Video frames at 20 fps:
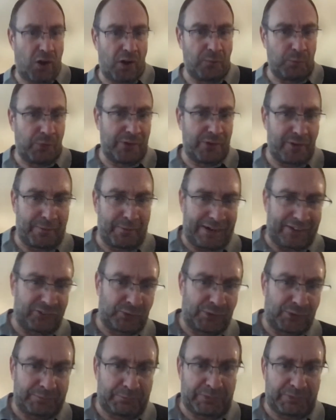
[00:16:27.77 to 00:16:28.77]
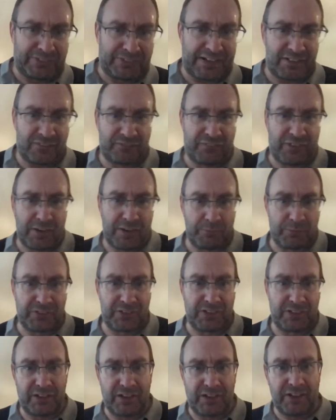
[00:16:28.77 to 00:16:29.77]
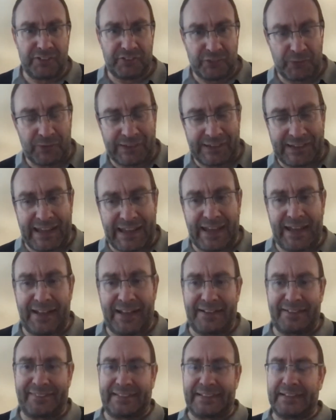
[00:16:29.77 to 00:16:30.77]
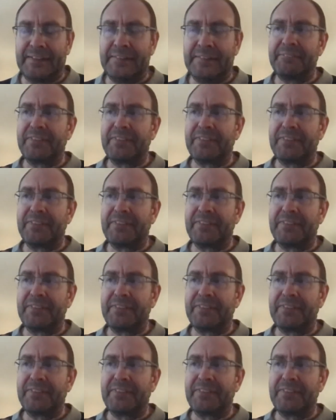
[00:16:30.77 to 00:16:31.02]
and we're about 20% of firms are doing it. And I think